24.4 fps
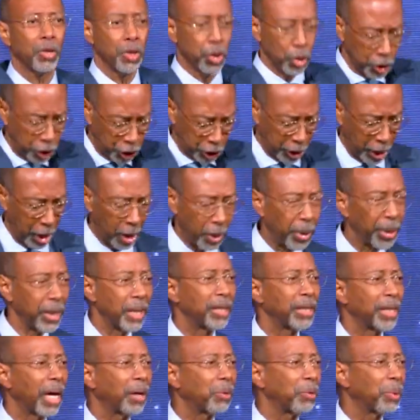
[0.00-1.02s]
You're sharing
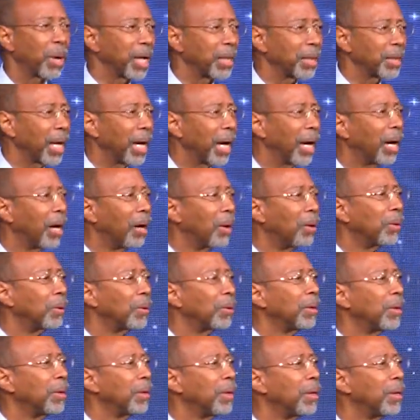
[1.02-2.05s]
in that right now.
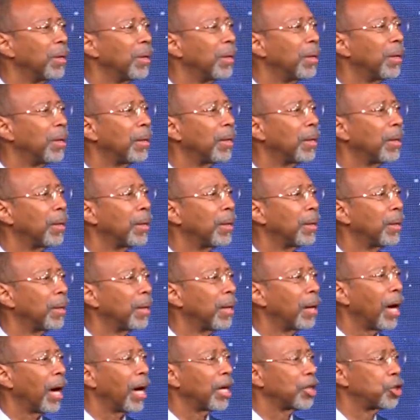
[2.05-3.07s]

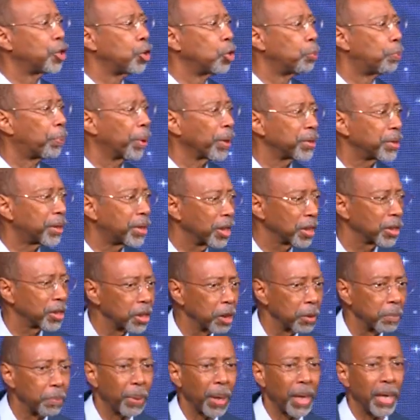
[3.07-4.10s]
As you
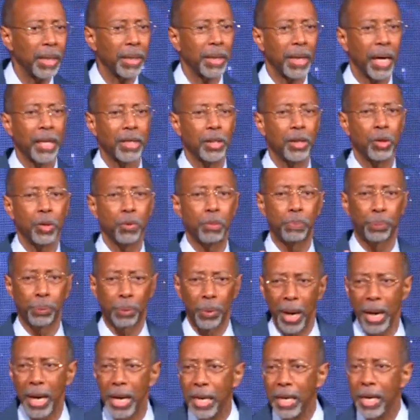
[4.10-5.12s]
participate and you
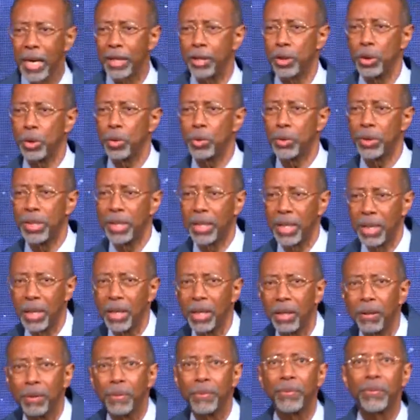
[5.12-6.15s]
pray and you
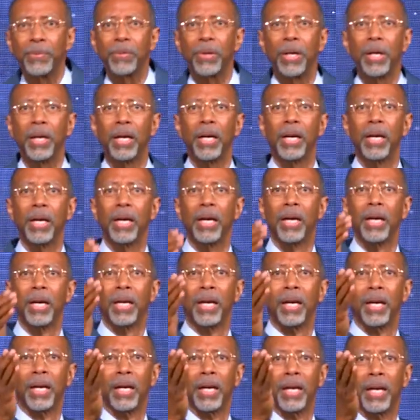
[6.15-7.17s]
give
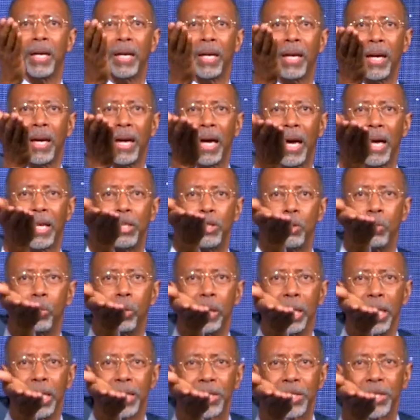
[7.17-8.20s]
and you
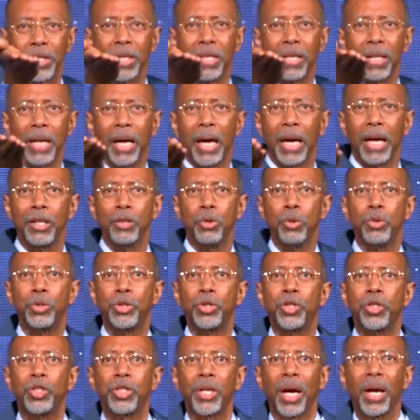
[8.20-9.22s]
listen and you
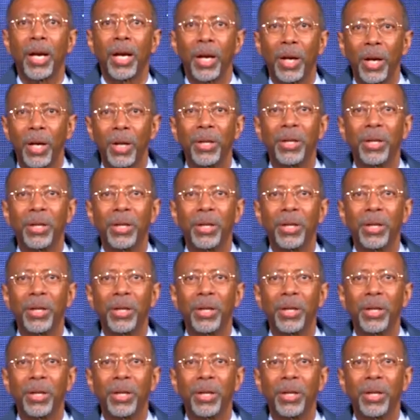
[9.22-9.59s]
share.